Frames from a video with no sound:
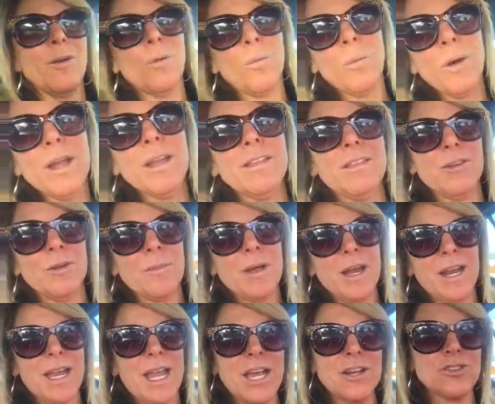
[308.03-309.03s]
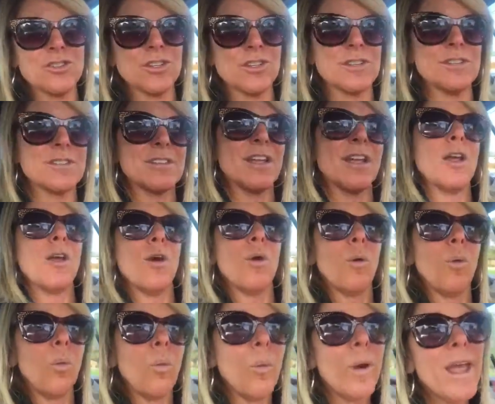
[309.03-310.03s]
with your medications,
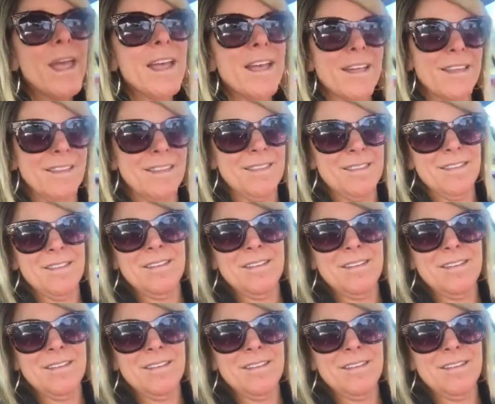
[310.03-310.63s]
with